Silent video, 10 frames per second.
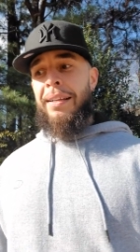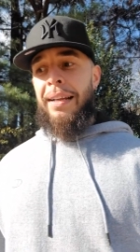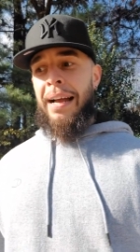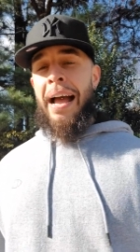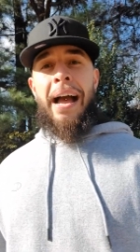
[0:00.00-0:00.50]

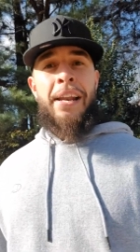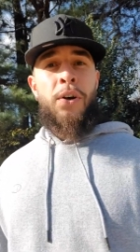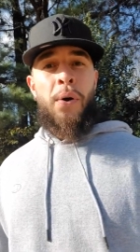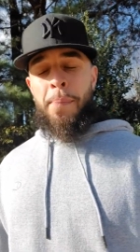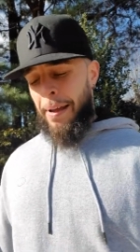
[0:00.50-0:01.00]
I
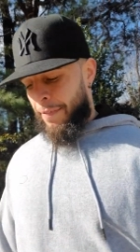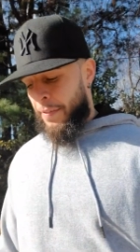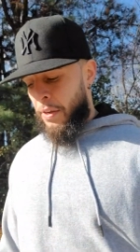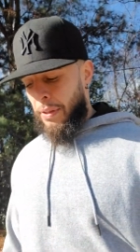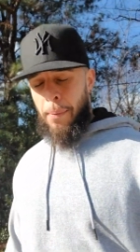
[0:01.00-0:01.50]
know in my
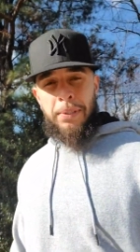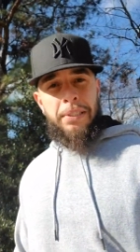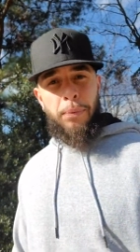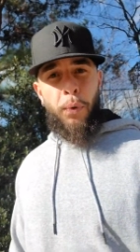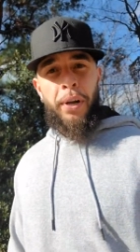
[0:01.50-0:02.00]
field, I
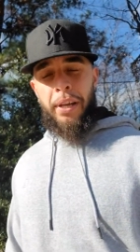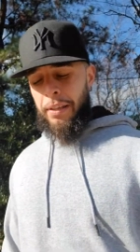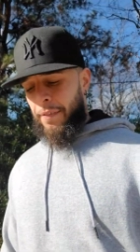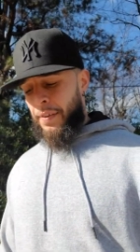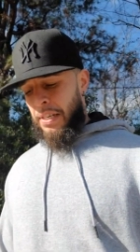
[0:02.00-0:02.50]
was working in
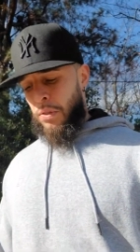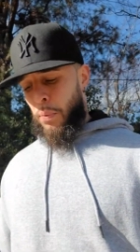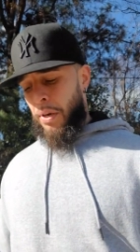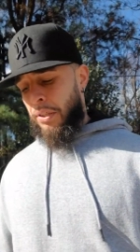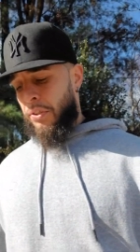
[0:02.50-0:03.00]
the fitness and
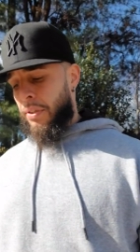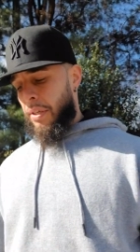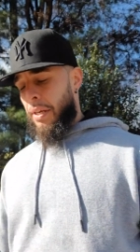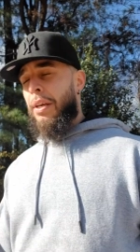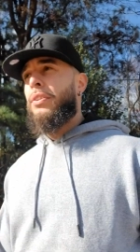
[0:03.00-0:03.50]

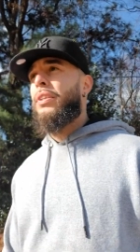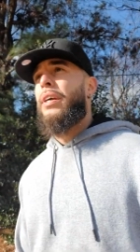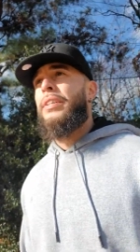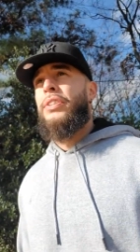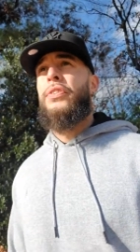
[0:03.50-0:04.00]
wellness
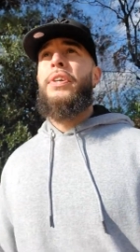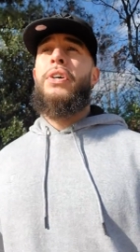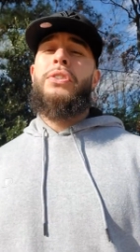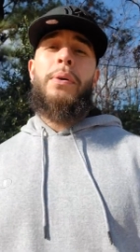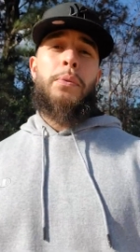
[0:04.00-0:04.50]
industry
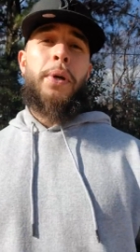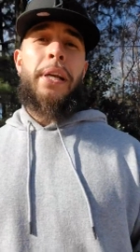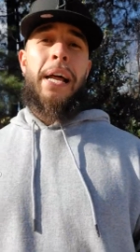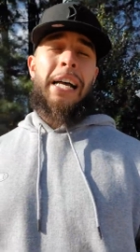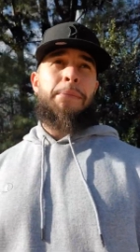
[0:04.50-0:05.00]
also. I was working
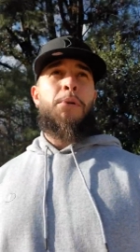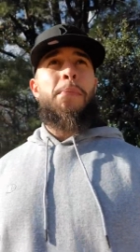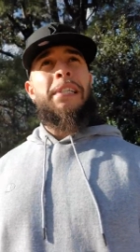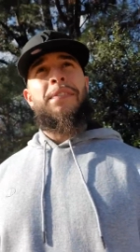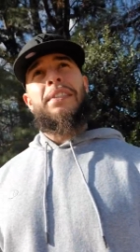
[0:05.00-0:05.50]
in a
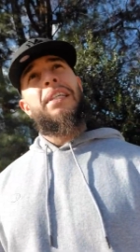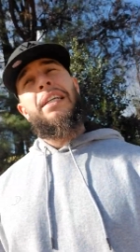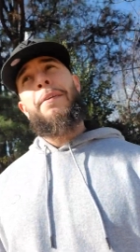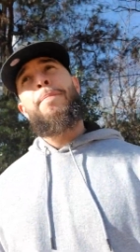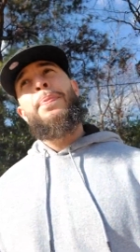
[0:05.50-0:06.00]
hospital-based
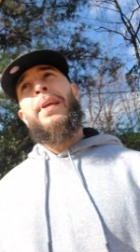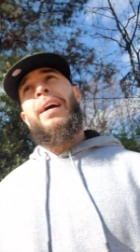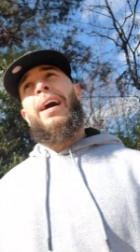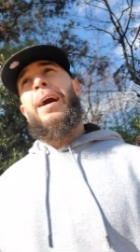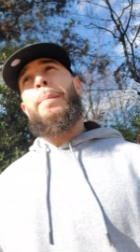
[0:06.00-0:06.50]
facility.
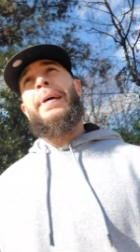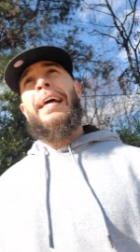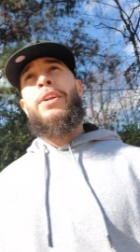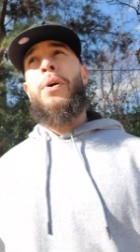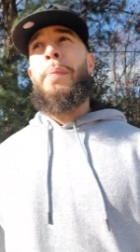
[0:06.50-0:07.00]
And I
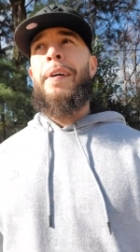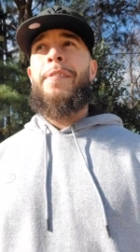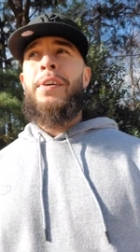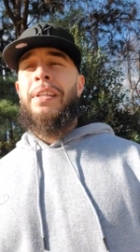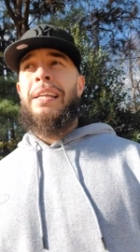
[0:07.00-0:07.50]
know in my
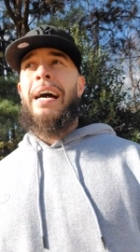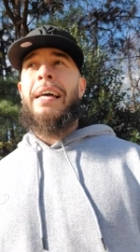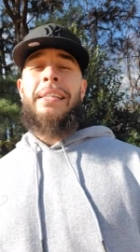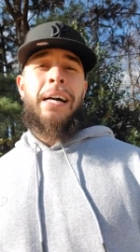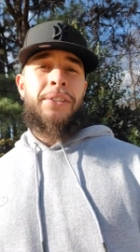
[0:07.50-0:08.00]
field, a
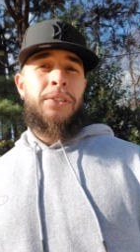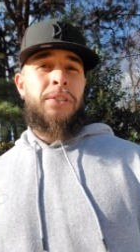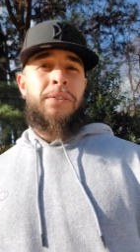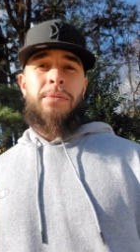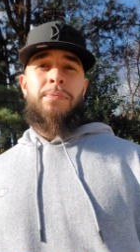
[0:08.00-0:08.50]
lot
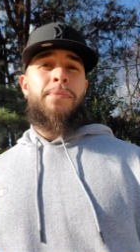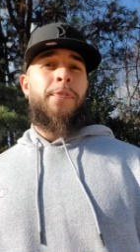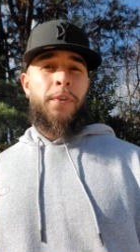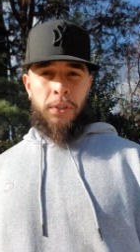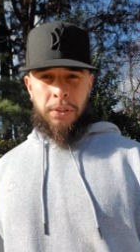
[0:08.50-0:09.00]
doctors
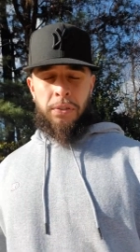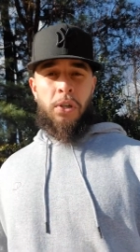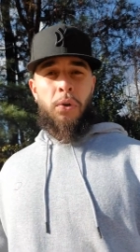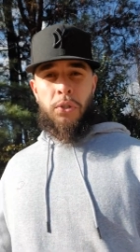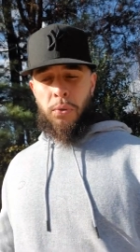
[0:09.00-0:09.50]
first
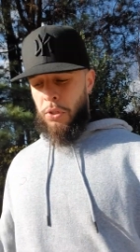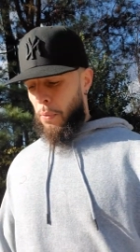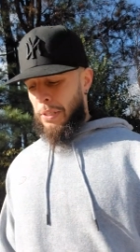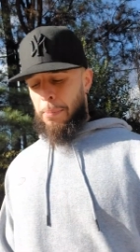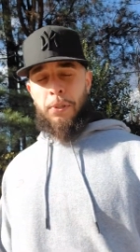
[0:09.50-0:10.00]
go to is
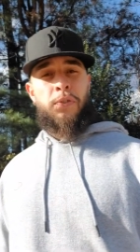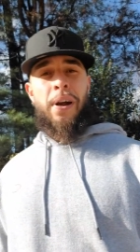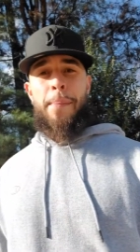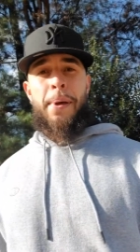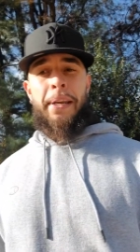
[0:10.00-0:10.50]
always to
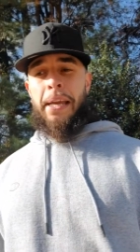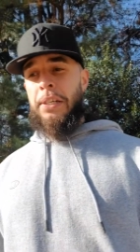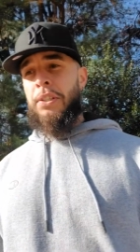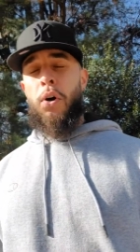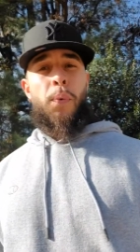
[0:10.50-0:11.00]
prescribe
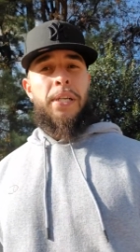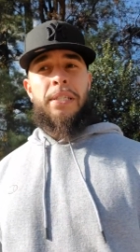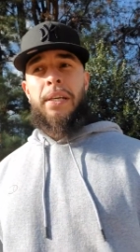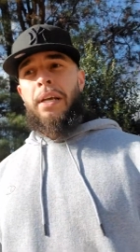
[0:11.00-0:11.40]
medication, always.